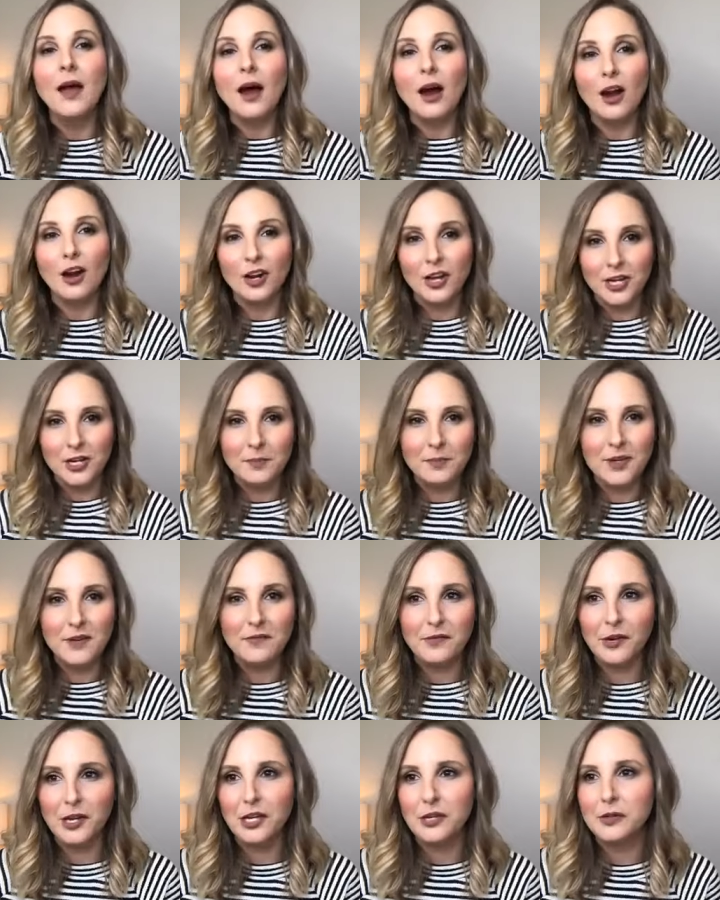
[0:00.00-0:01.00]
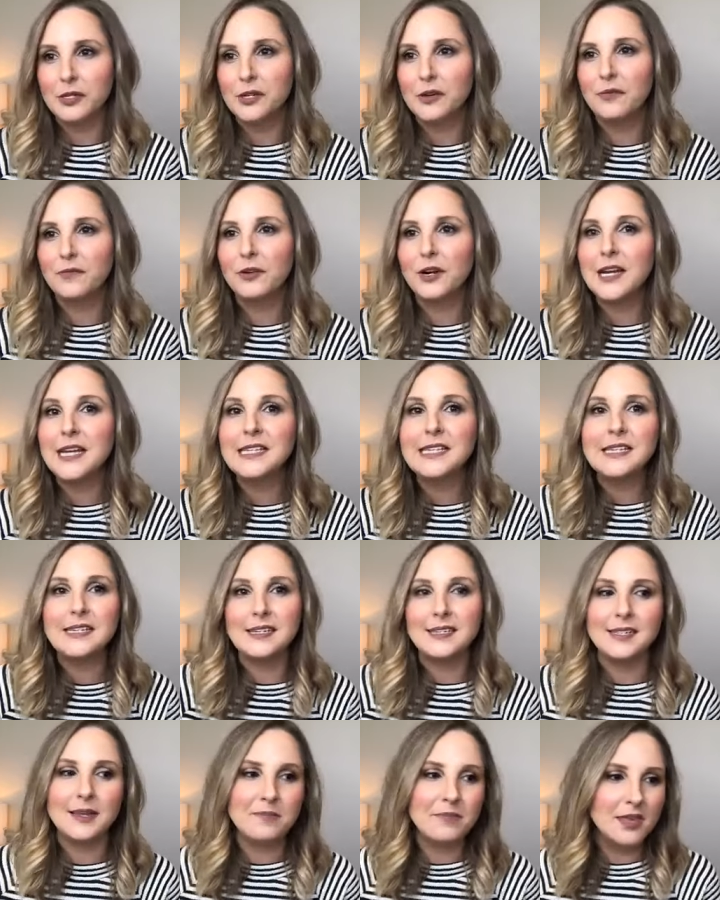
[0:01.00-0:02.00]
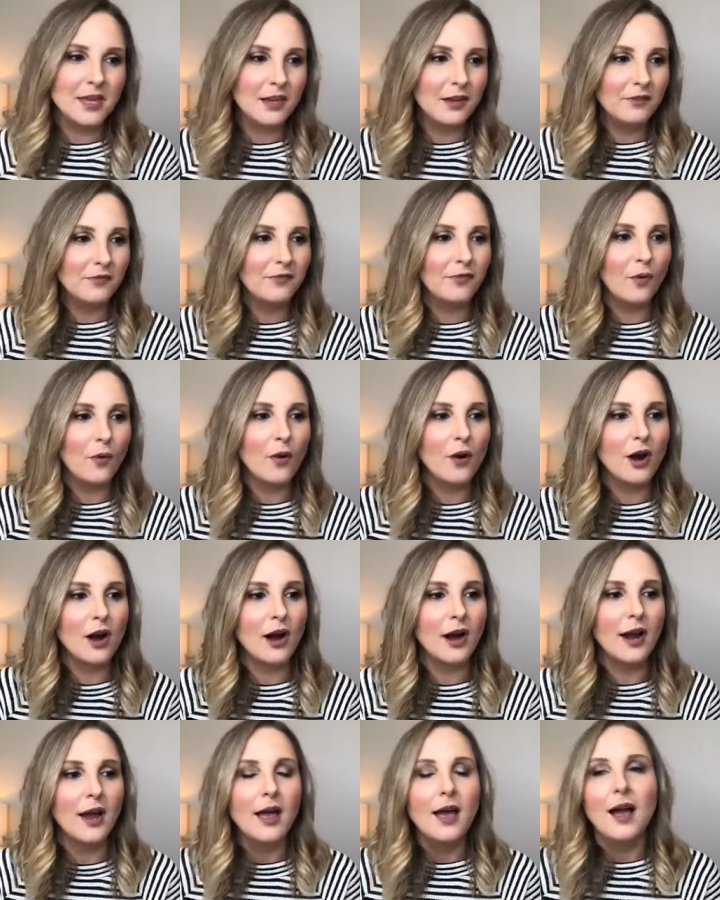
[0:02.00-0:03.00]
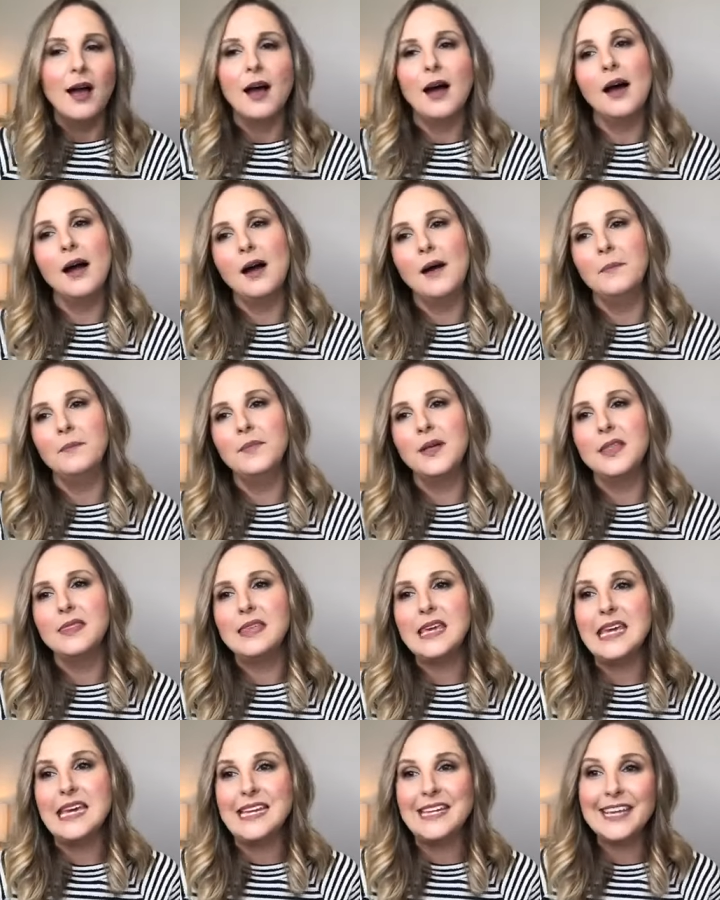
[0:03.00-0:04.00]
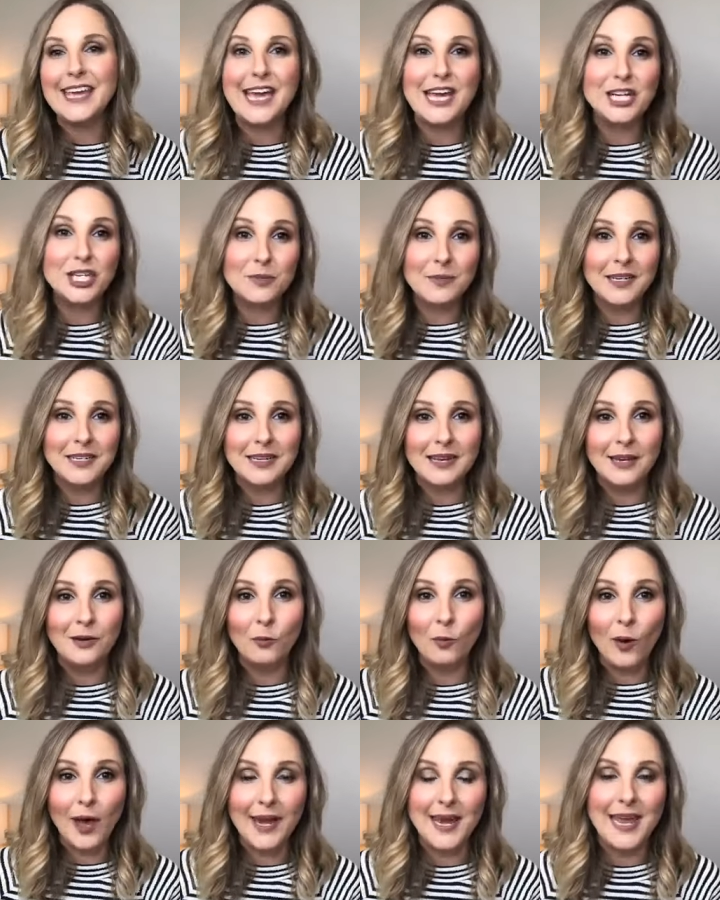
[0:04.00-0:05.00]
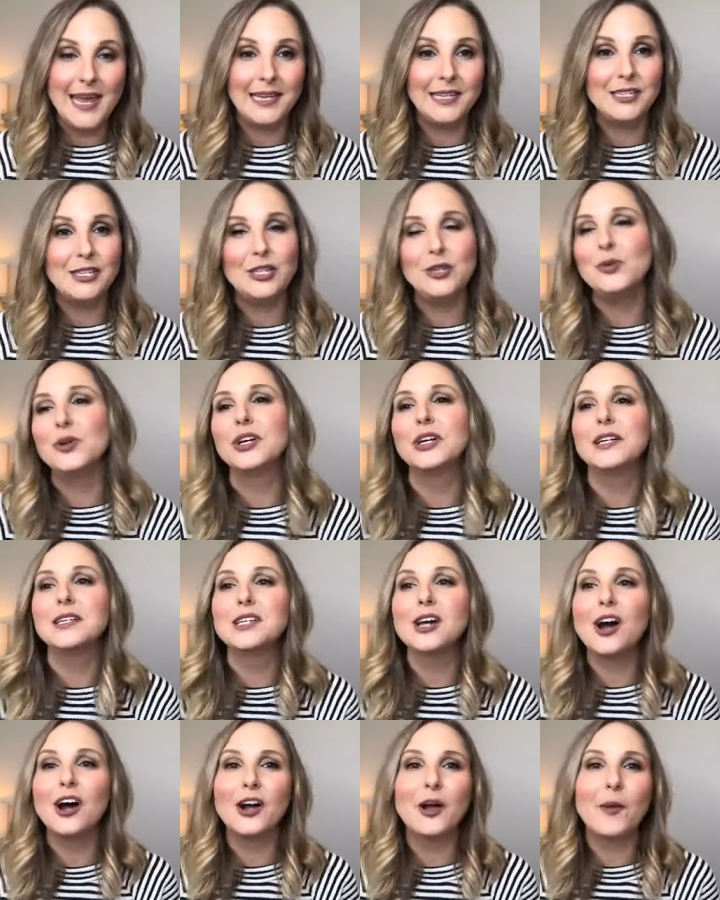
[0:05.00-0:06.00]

are going to be for you. So for instance, I'm thinking for the engagement and weddings, you could talk